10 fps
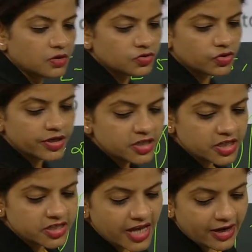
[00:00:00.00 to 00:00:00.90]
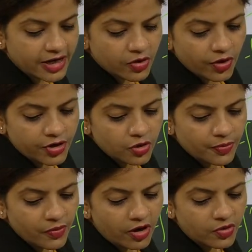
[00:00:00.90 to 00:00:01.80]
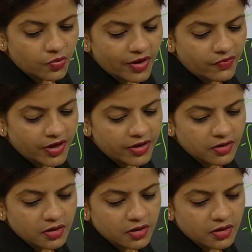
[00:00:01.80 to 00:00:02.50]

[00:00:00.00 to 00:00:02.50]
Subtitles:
So it is exactly going to be what? 1, 1.